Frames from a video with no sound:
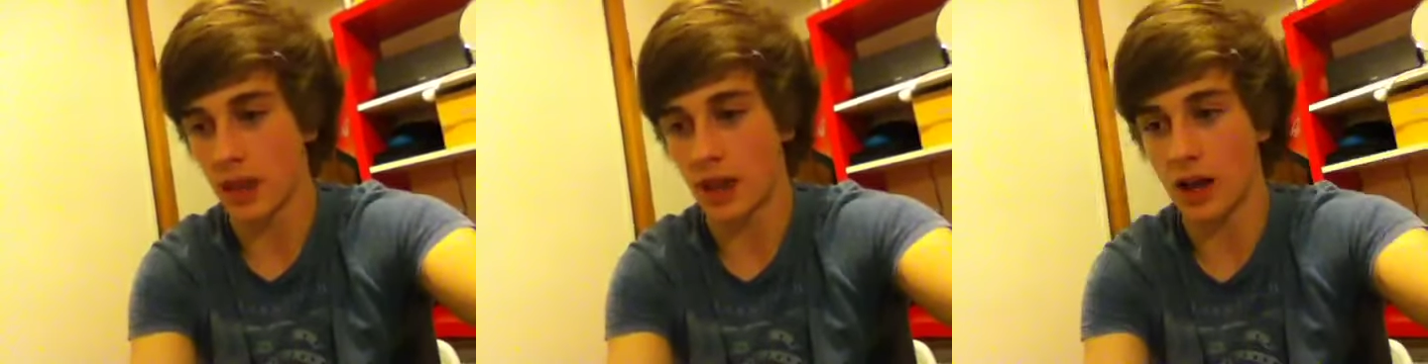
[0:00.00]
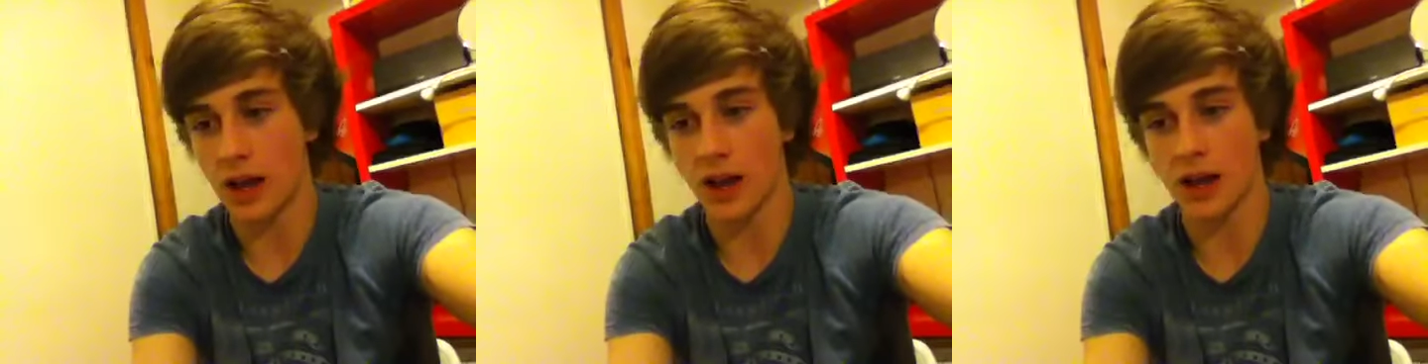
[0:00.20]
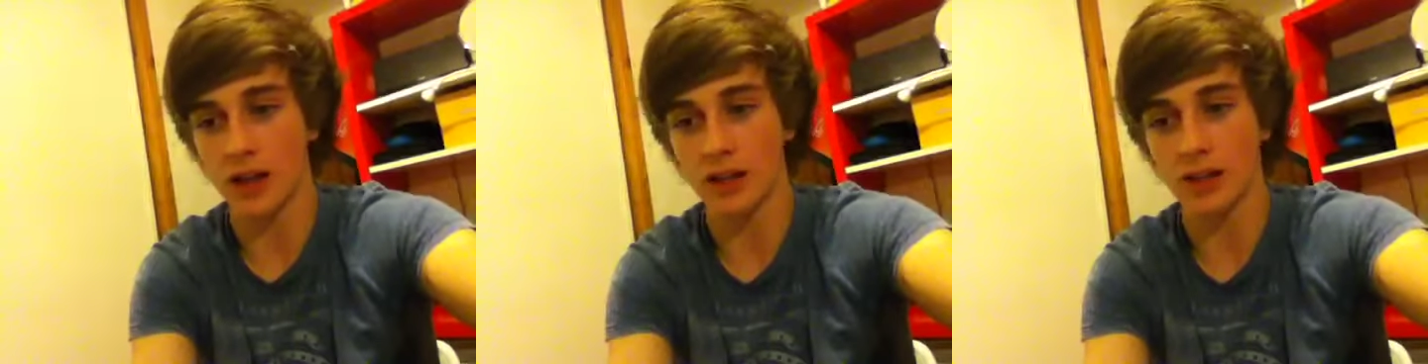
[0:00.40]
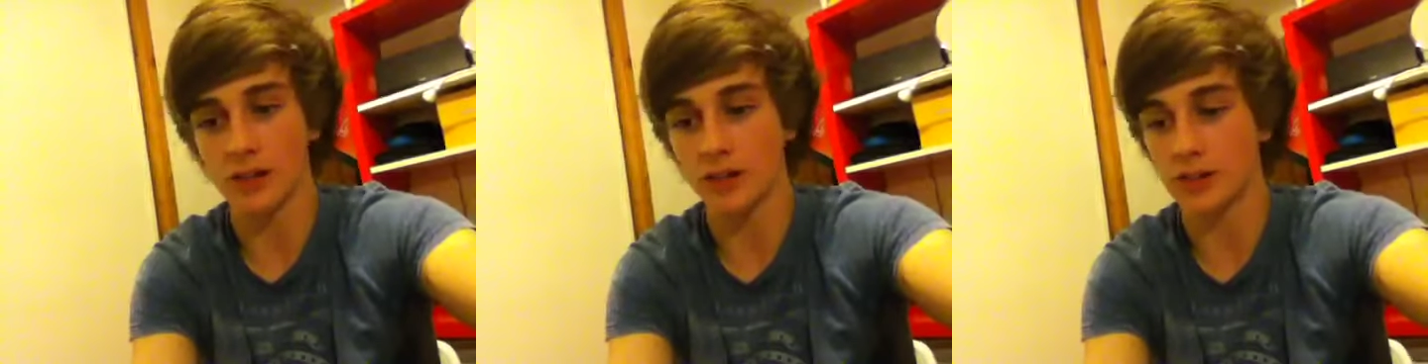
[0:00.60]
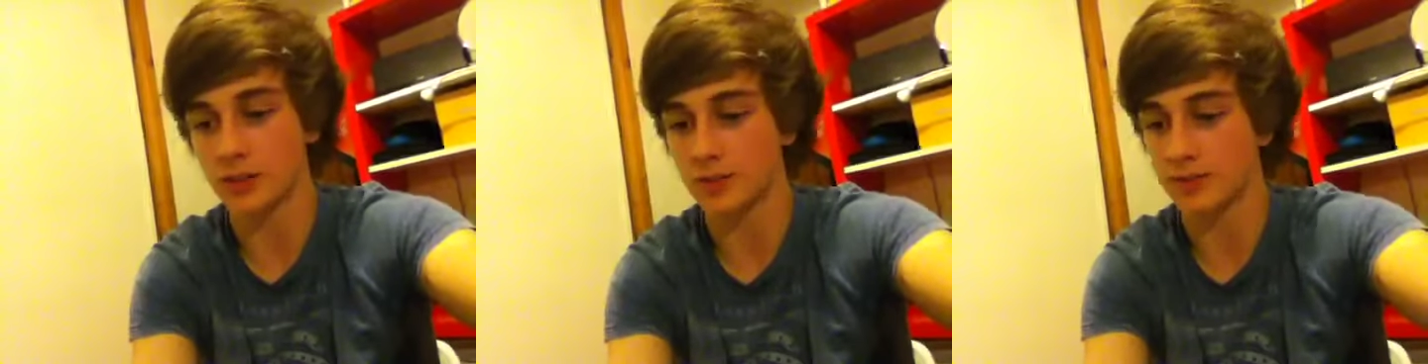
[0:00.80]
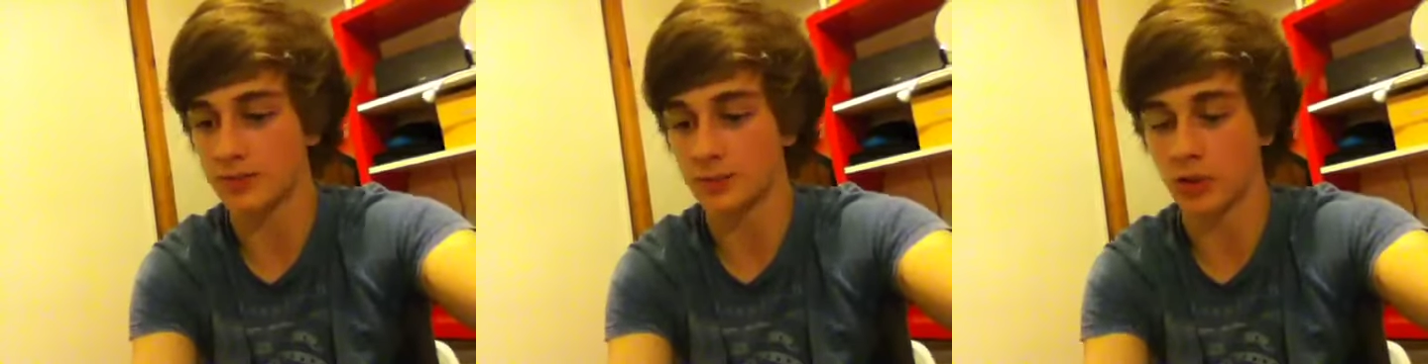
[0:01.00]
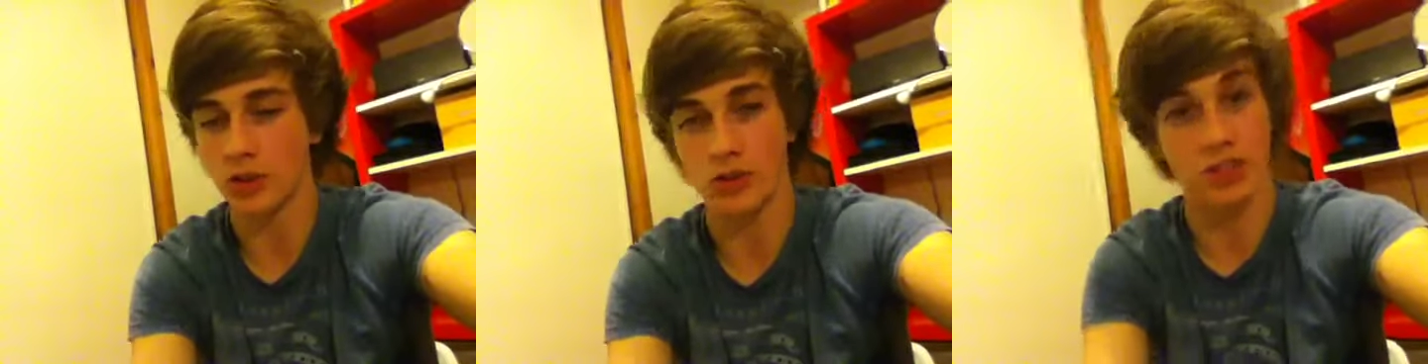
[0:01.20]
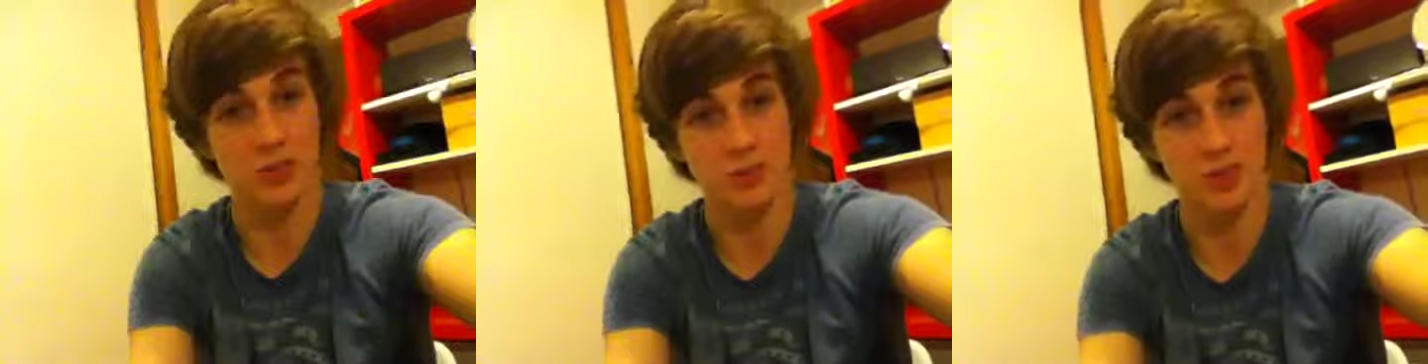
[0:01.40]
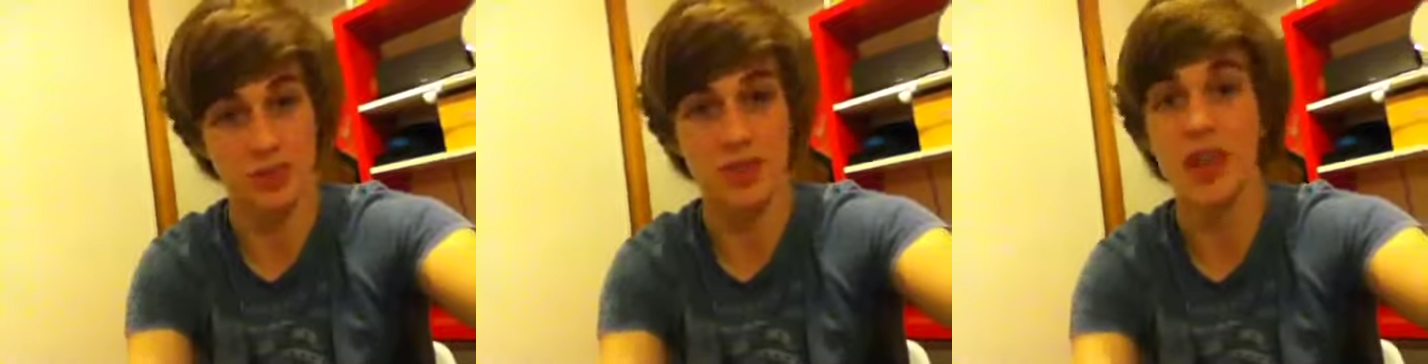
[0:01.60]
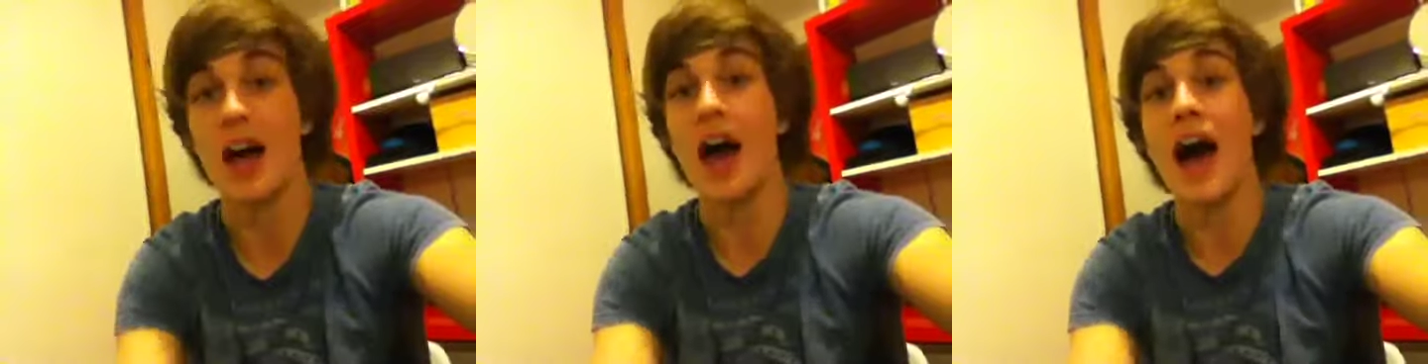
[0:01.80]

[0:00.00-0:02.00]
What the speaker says: and Christmas.